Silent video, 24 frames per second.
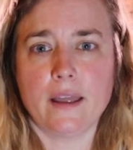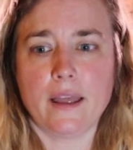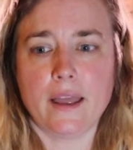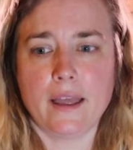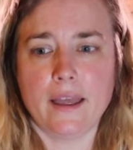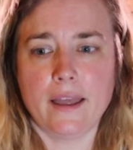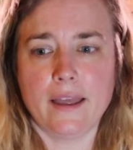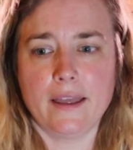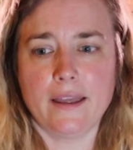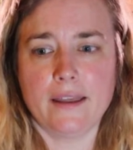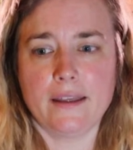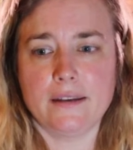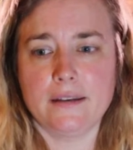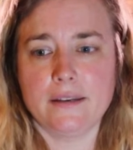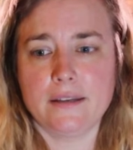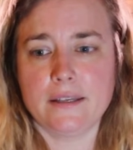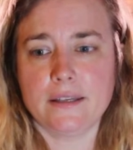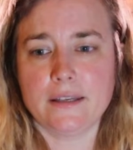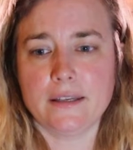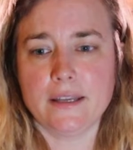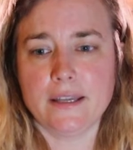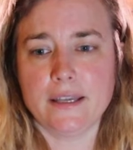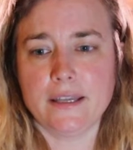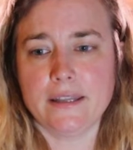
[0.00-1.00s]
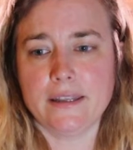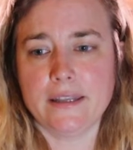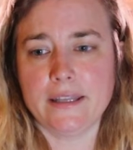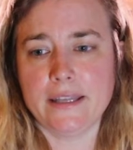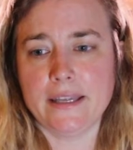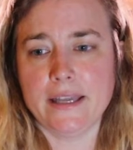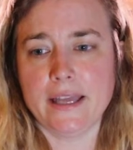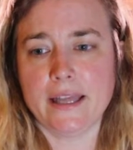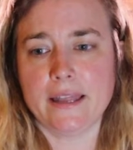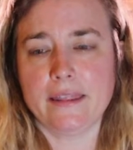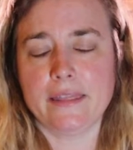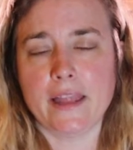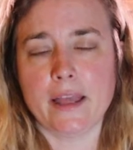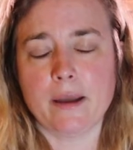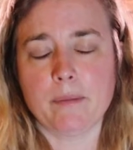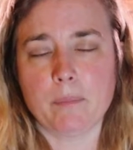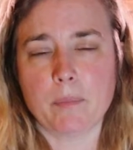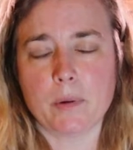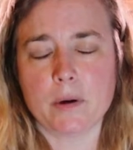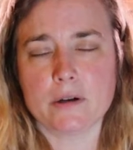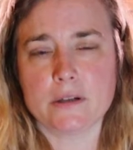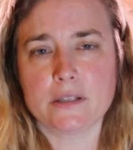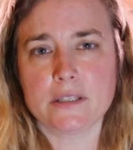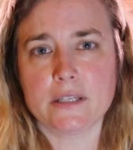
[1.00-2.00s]
And in the end, that
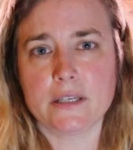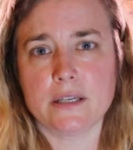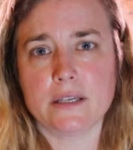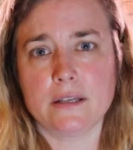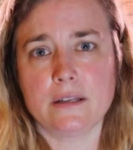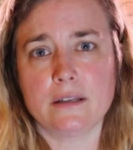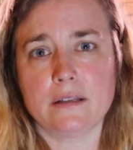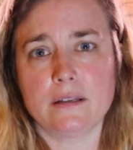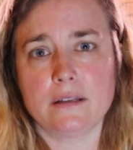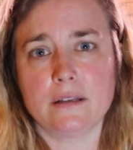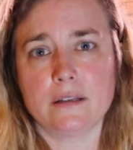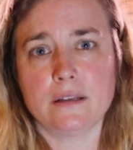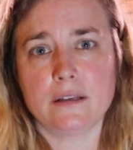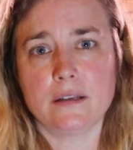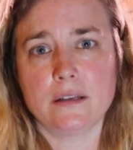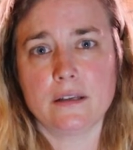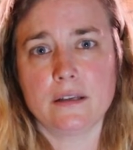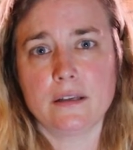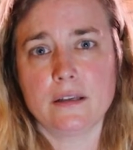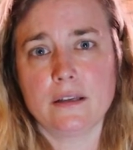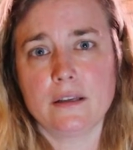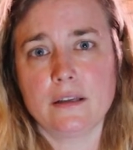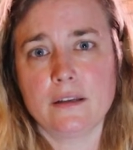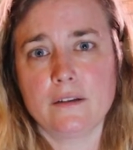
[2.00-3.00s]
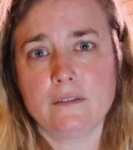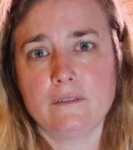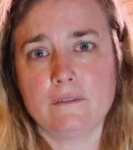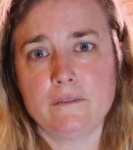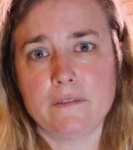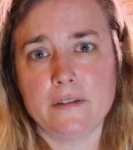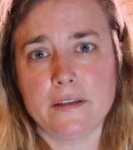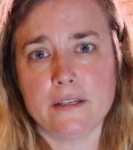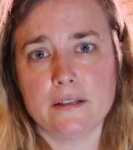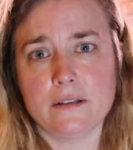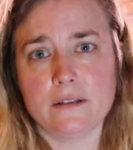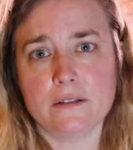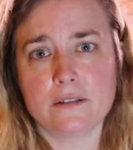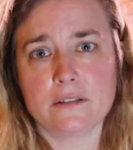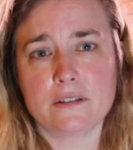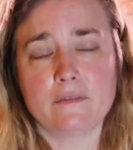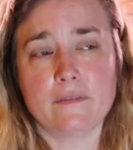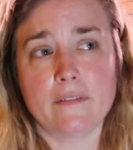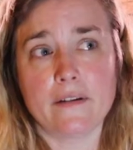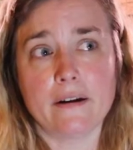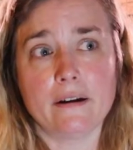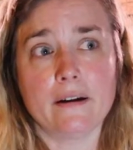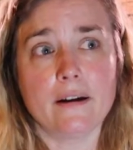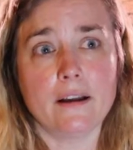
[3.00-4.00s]
person feels
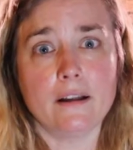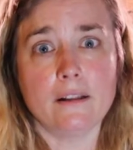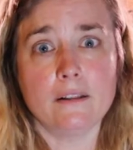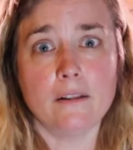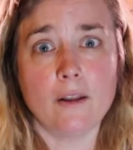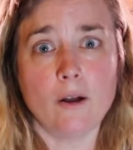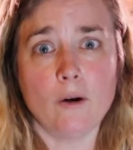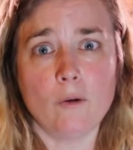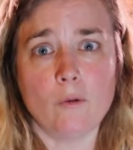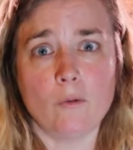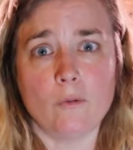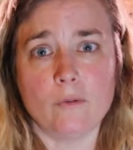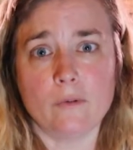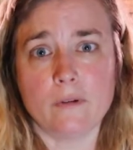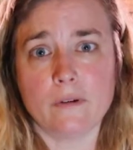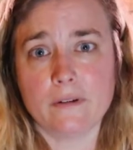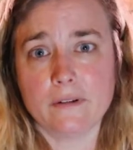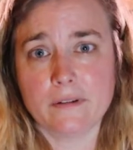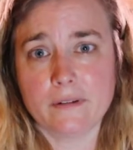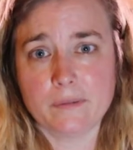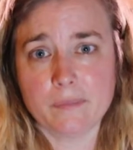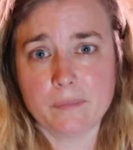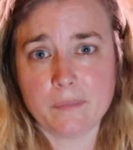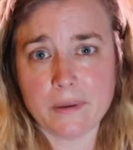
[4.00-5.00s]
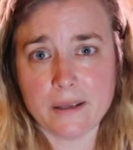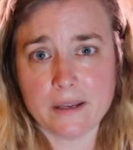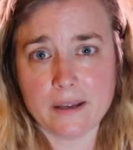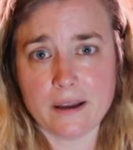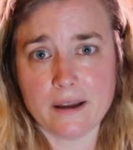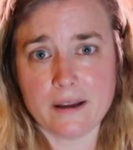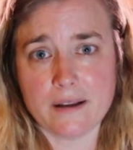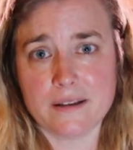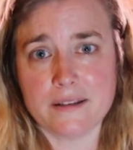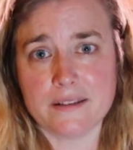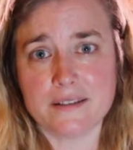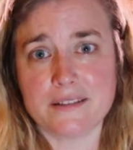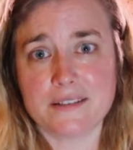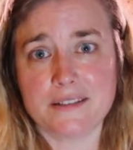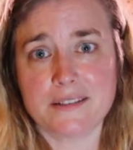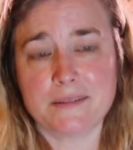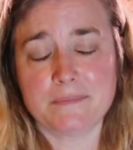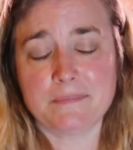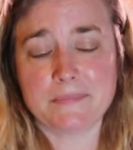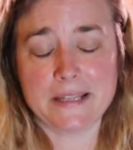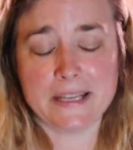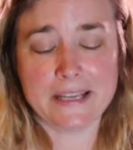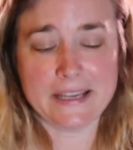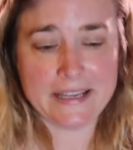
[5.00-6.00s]
very alone,
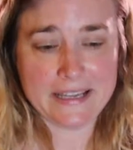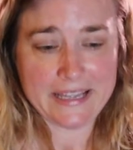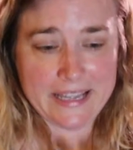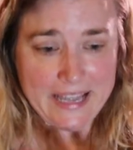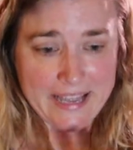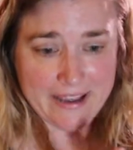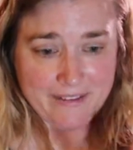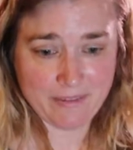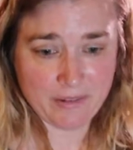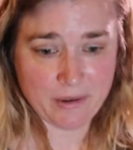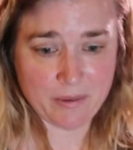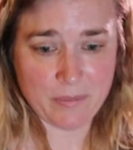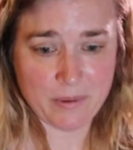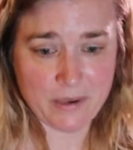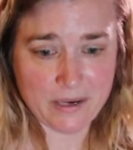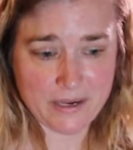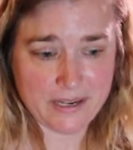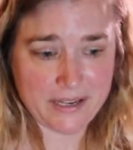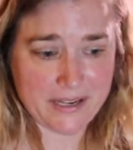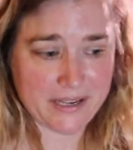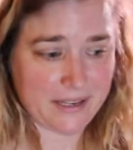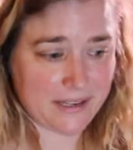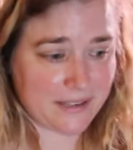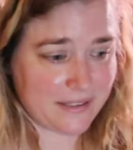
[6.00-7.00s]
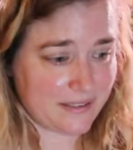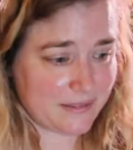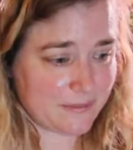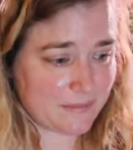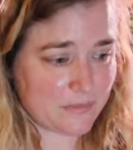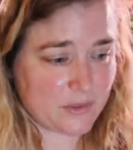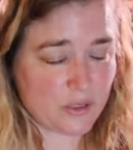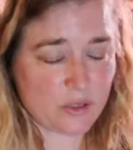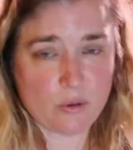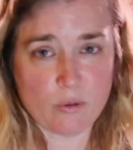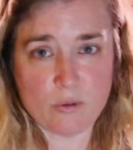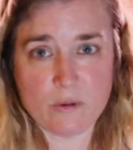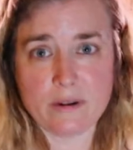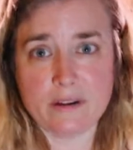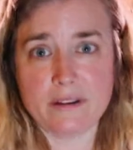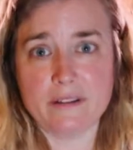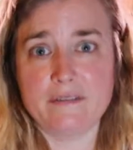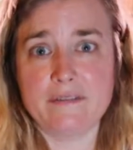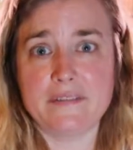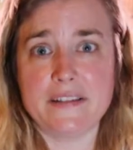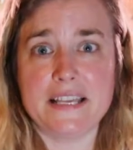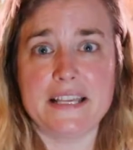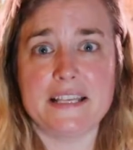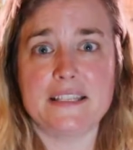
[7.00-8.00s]
because everybody sort
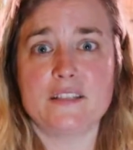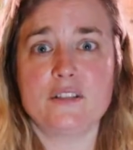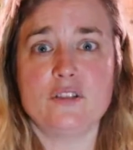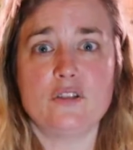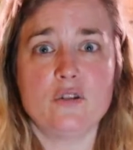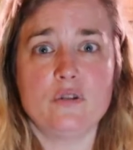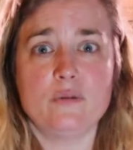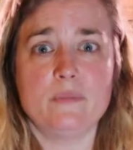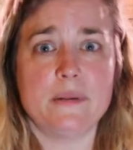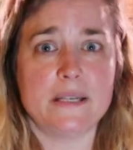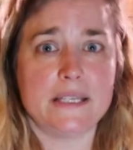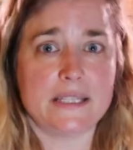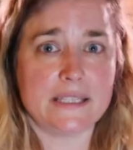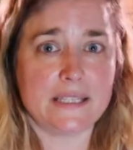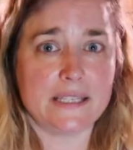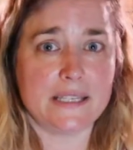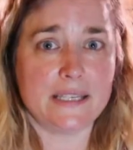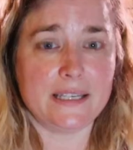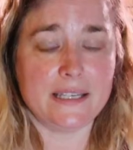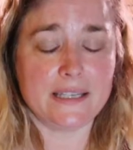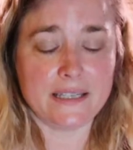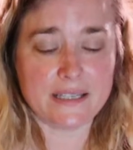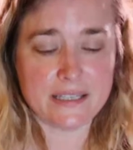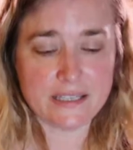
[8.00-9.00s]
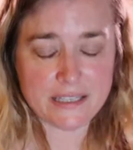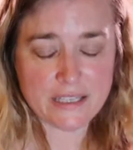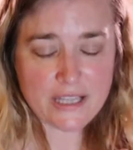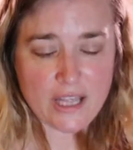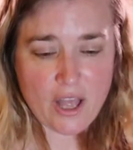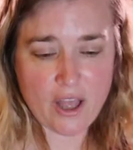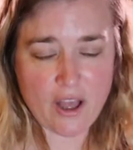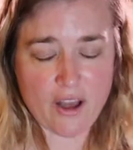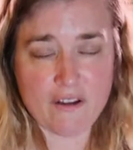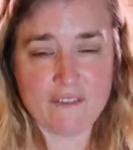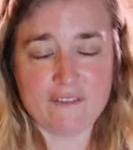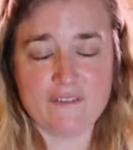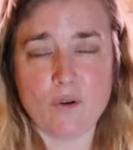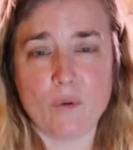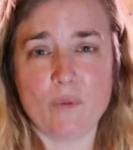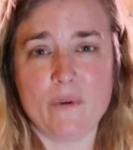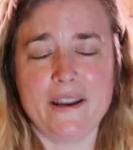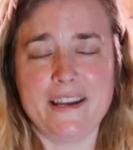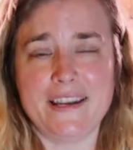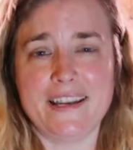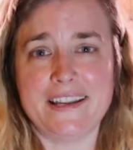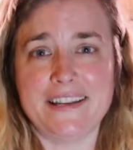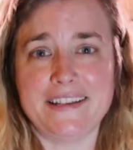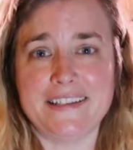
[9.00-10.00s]
of is too busy
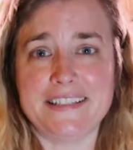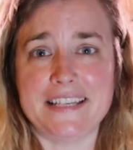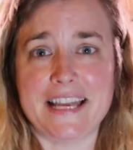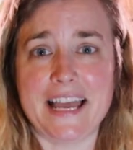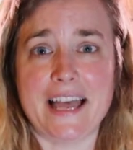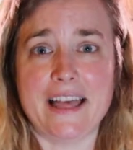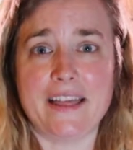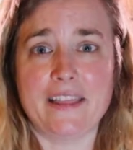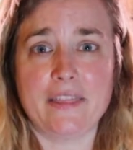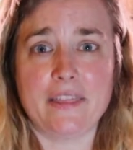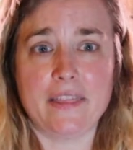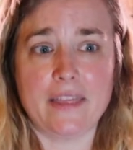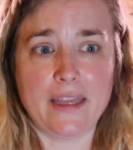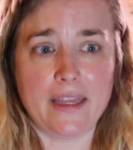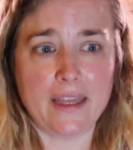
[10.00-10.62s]
avoiding death.